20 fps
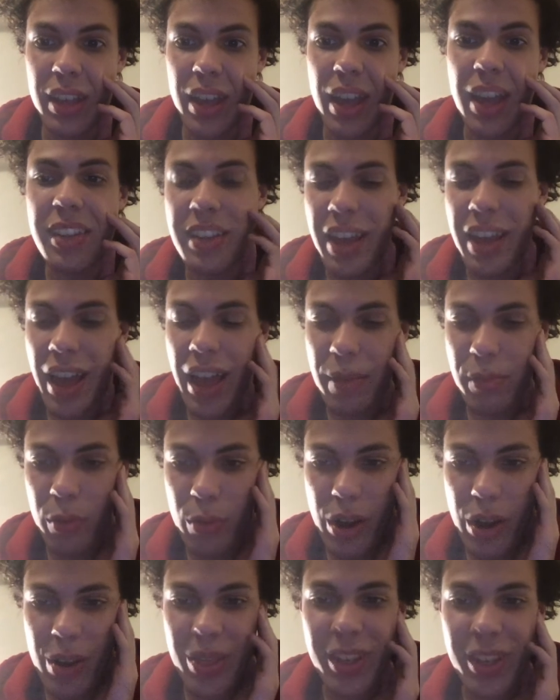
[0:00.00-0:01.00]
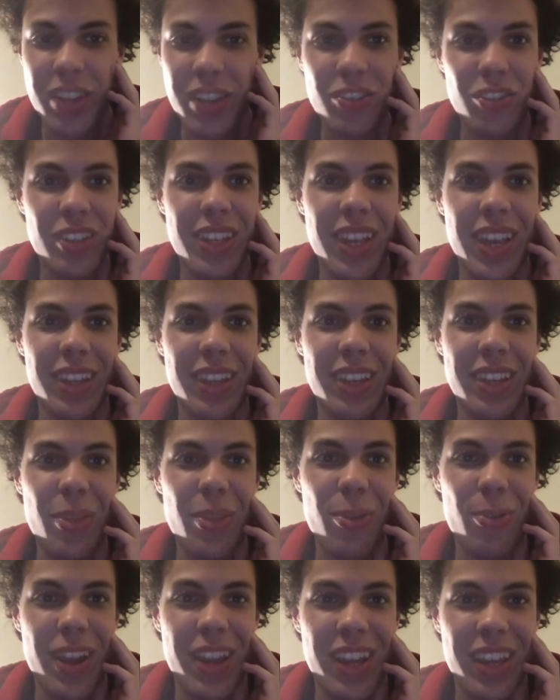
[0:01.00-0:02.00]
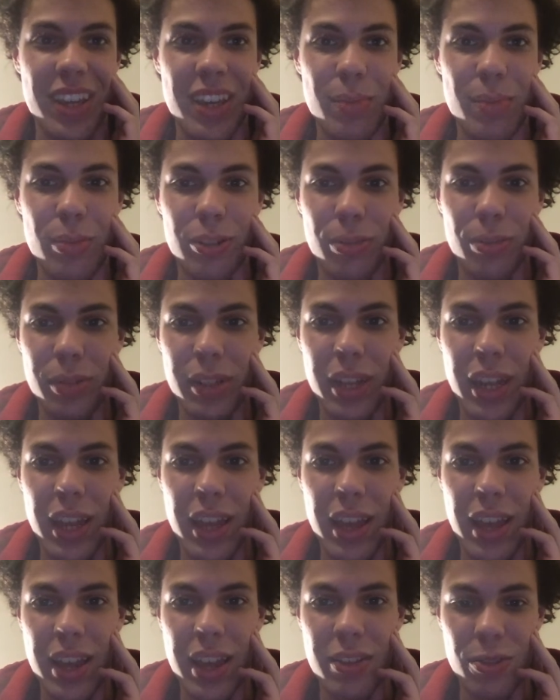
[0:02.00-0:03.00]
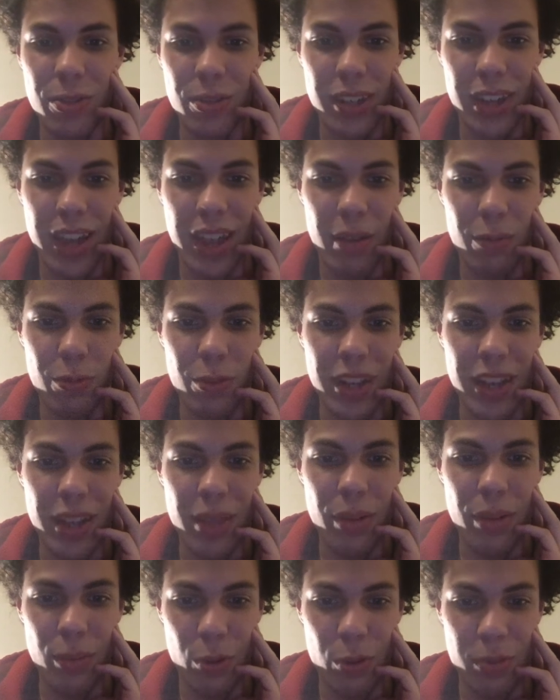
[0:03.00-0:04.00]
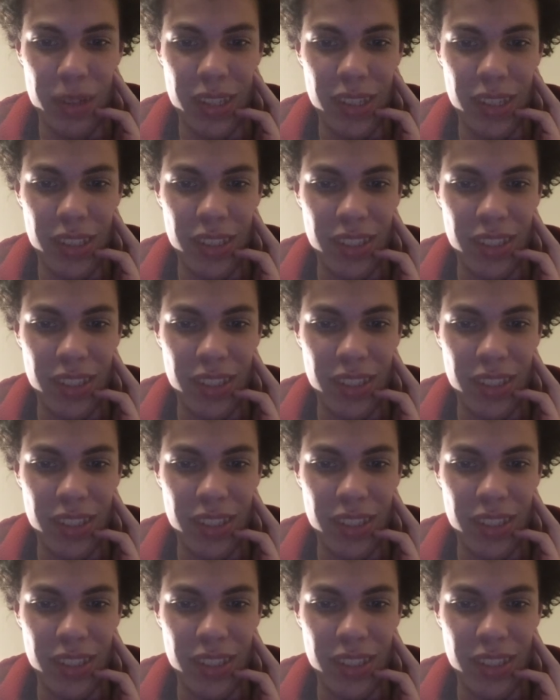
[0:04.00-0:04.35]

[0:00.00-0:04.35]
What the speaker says: yeah, I'm aware that I should get an Ethernet cable, but I don't have one at the moment.